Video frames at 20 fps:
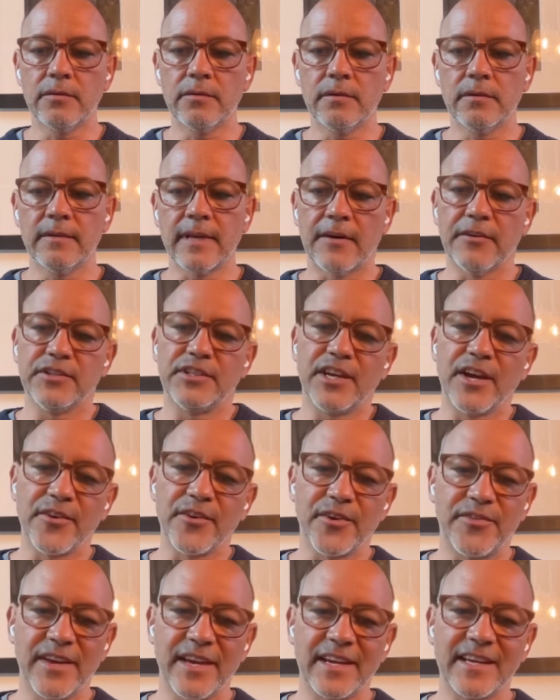Uh, that was the other.
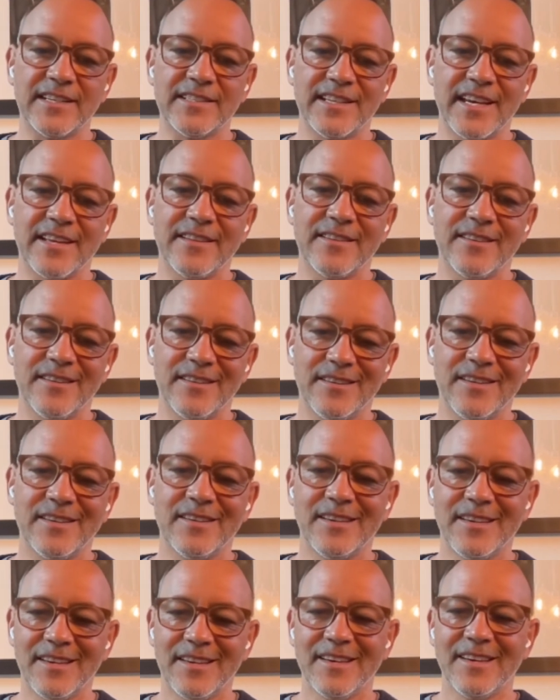You're filling a that, frame,
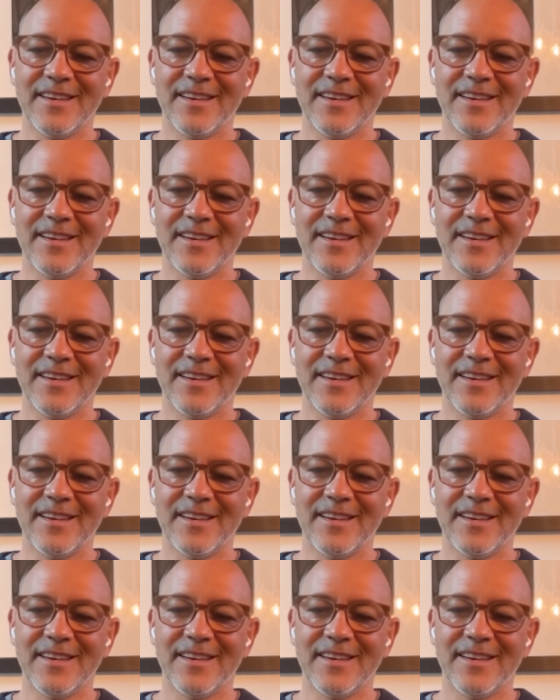right?